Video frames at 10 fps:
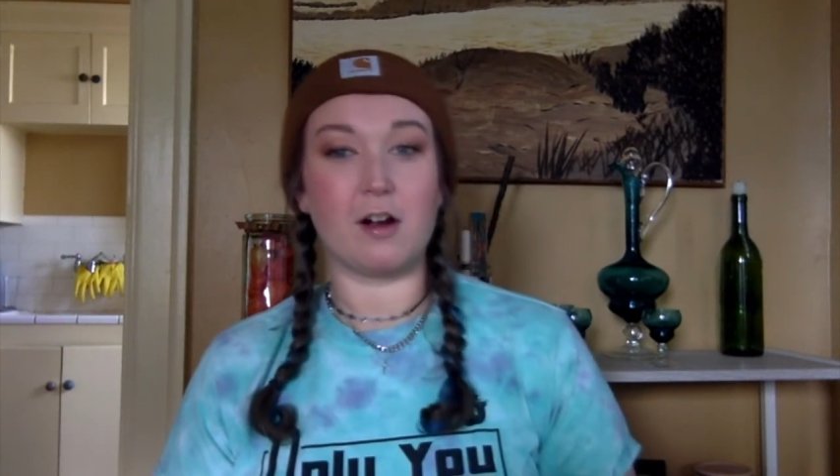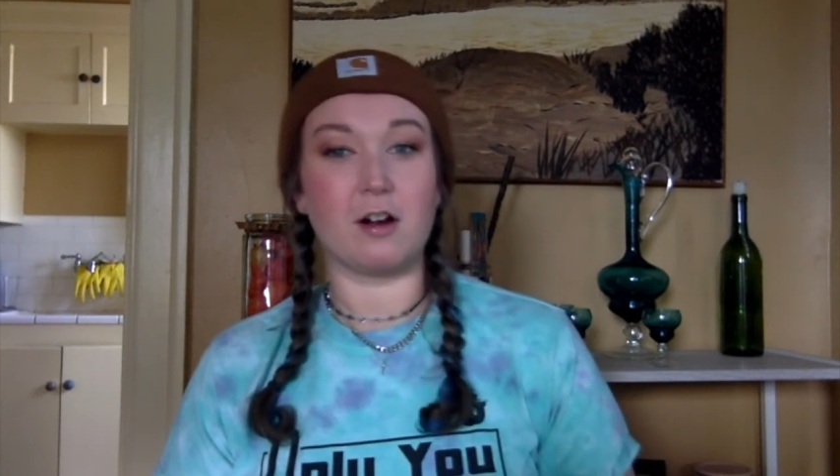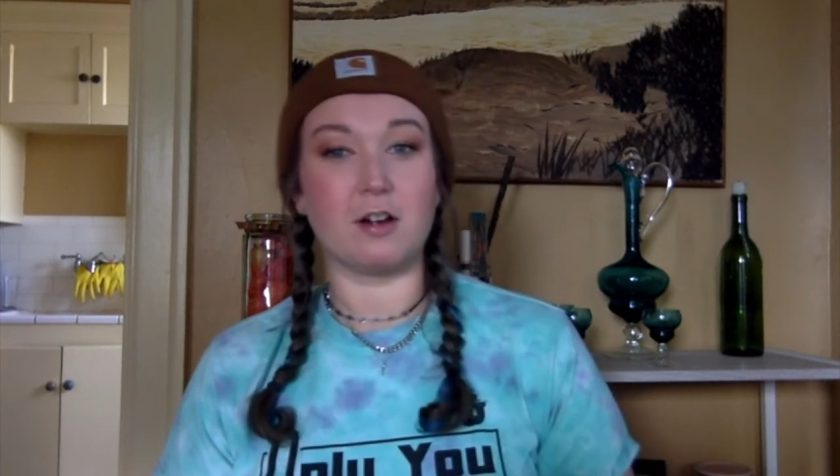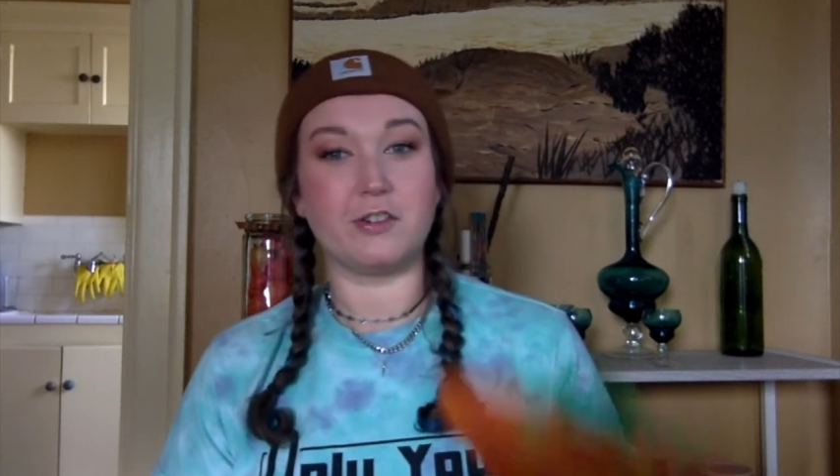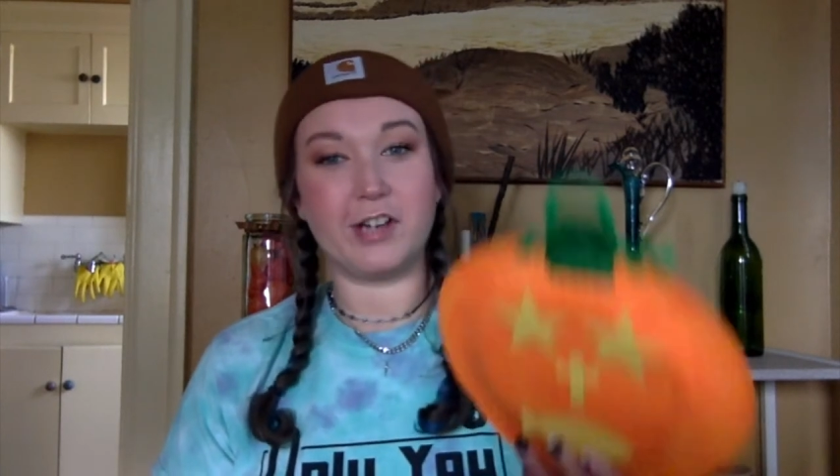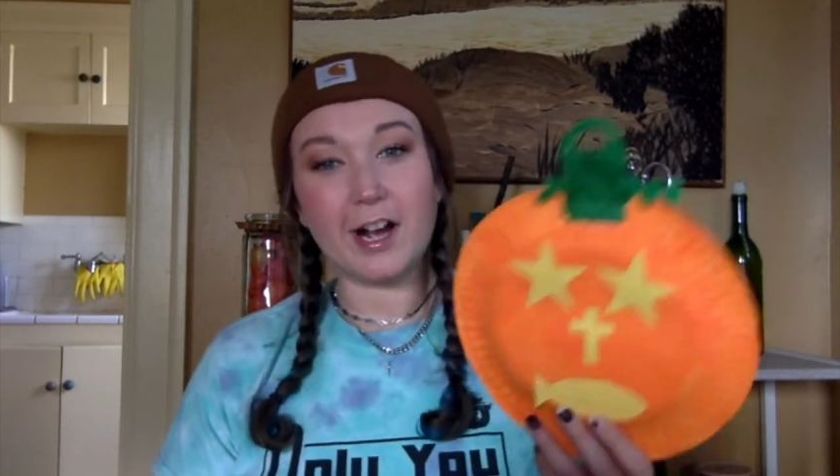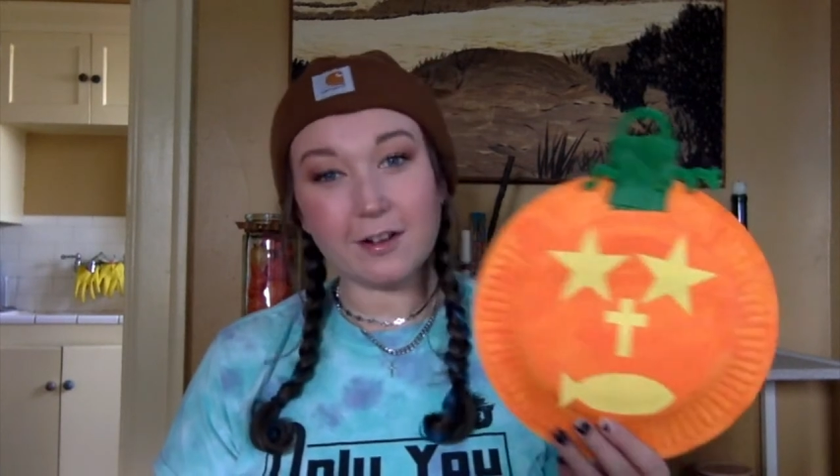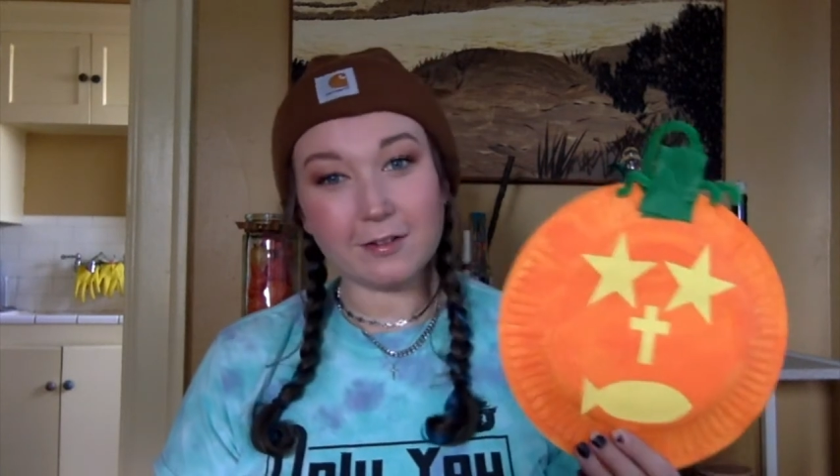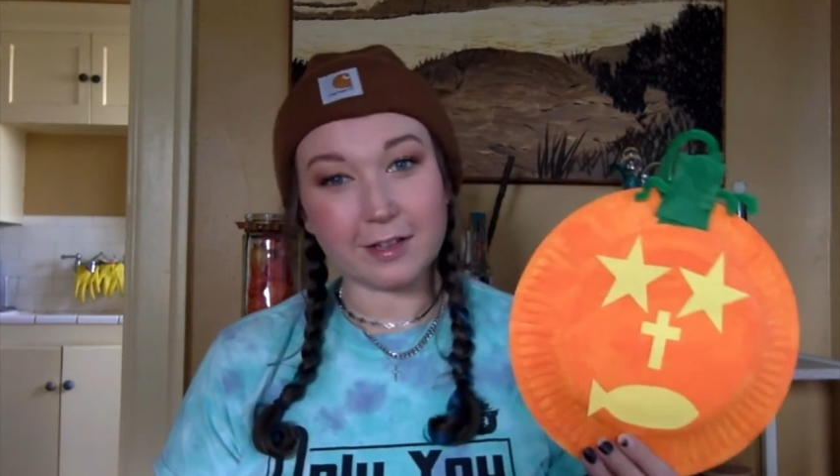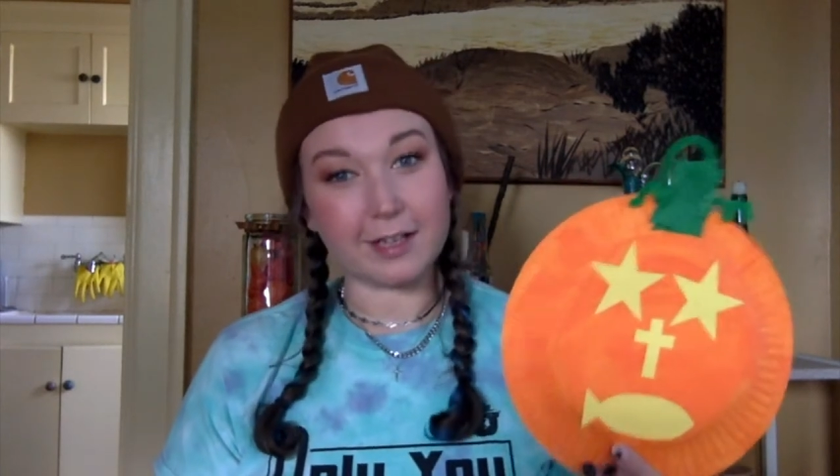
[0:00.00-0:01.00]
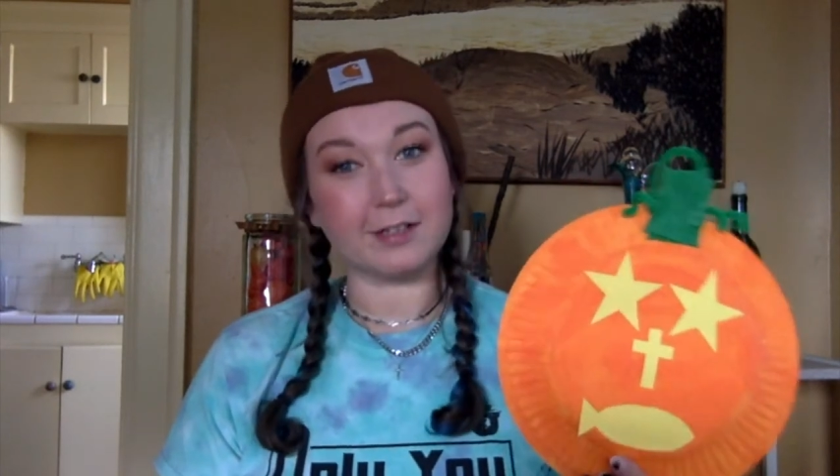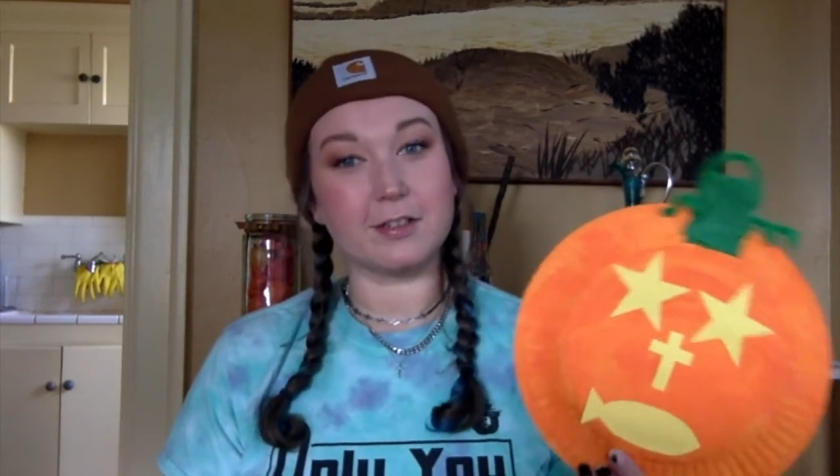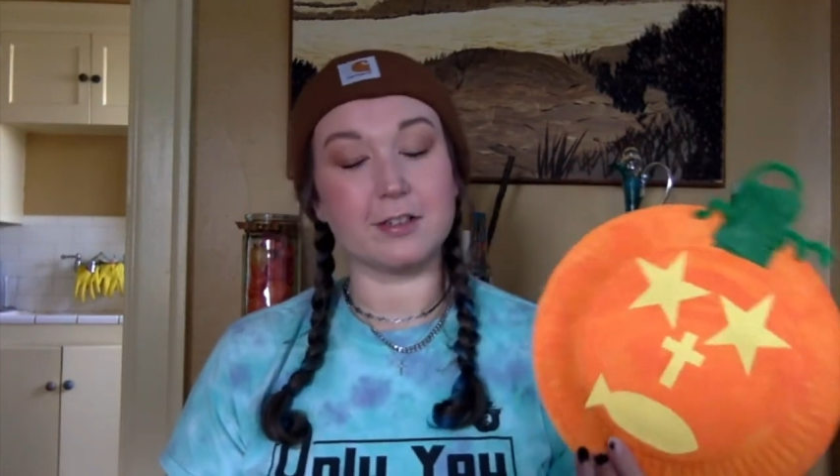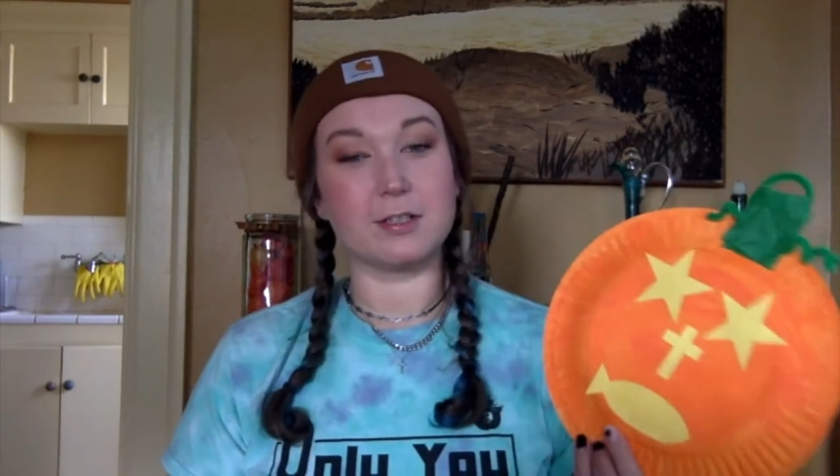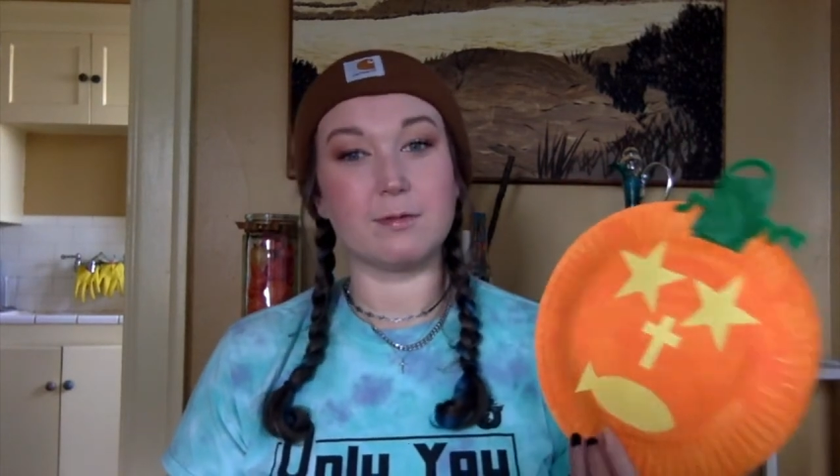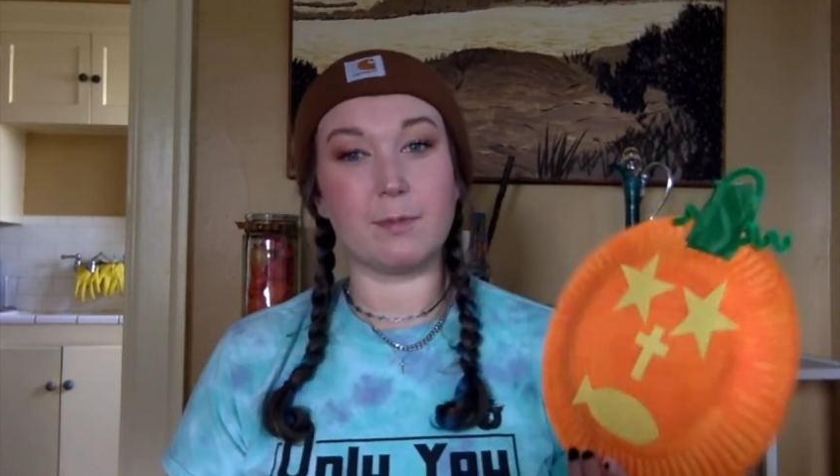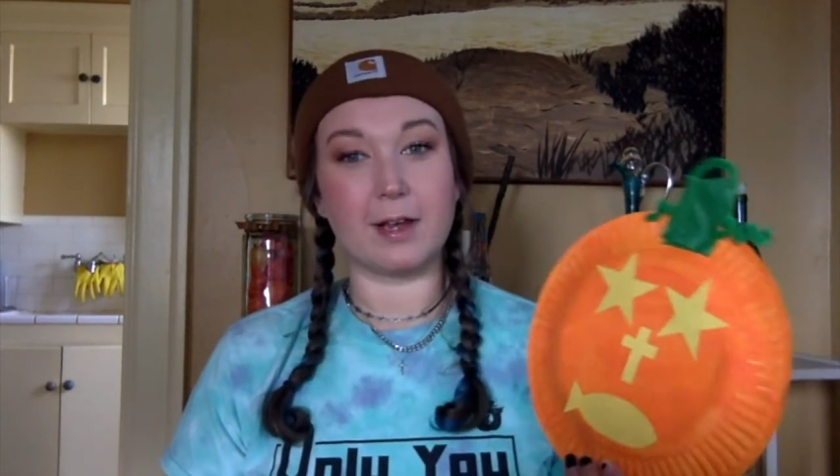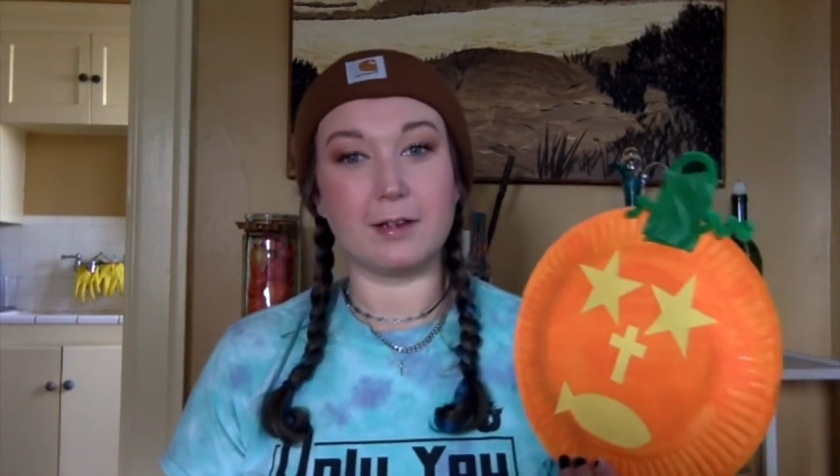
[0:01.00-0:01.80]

our jack-o'-lanterns remind